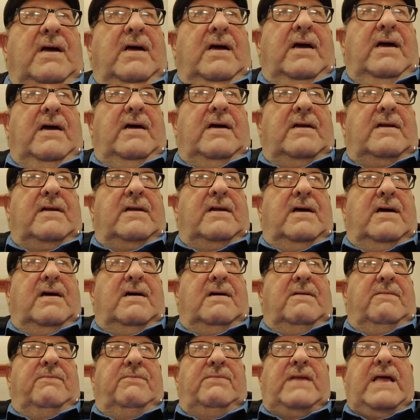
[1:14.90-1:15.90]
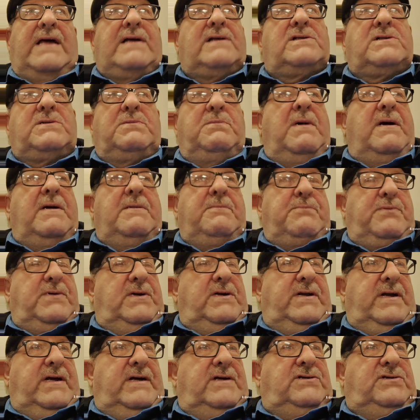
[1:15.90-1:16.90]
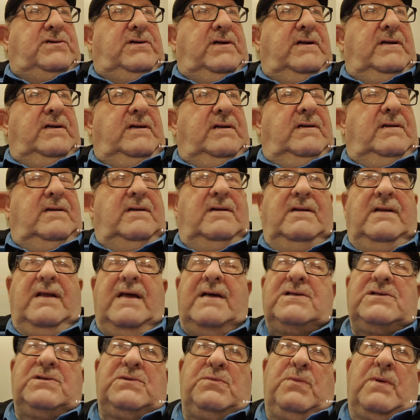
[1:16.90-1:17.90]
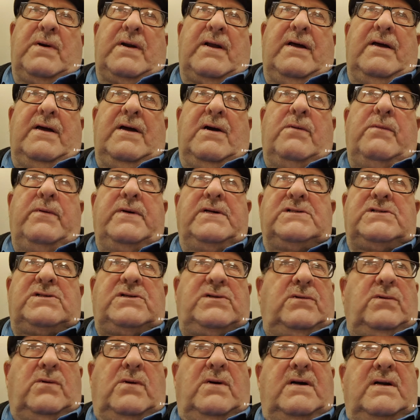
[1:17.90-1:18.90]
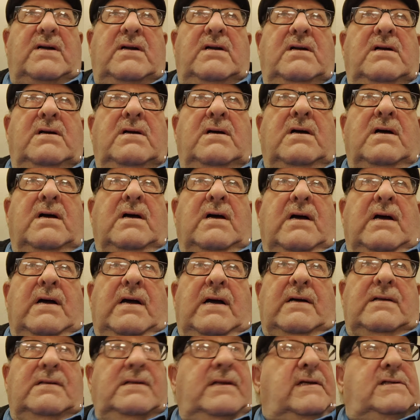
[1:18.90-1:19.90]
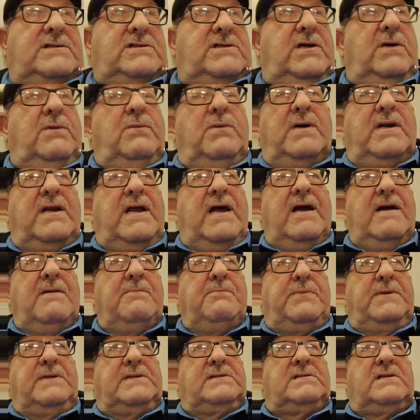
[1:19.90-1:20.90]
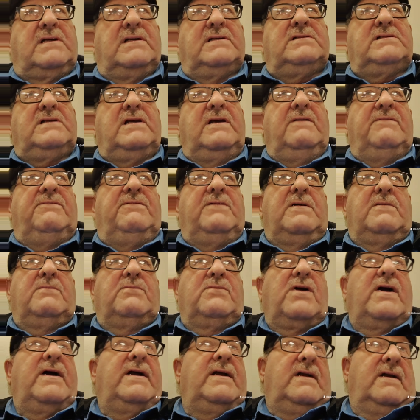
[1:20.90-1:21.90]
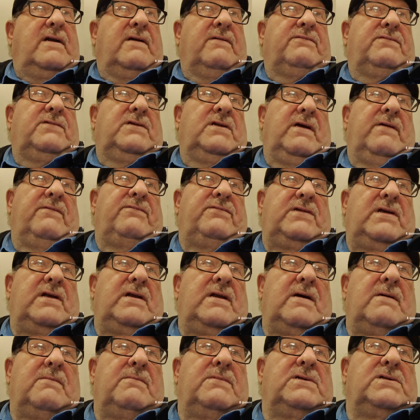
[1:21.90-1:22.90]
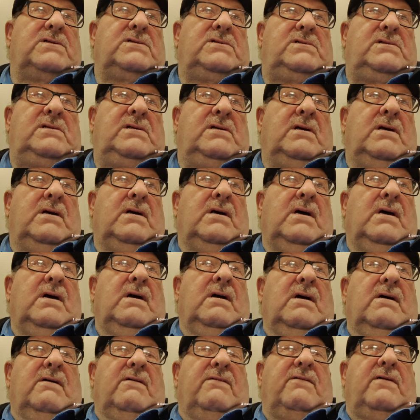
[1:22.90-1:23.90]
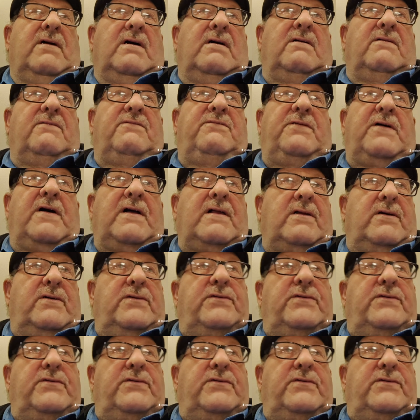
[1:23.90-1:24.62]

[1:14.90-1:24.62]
And that's my prediction. That's what I always thought. And let's see what happens. Let's see if I'm right, if the numbers follow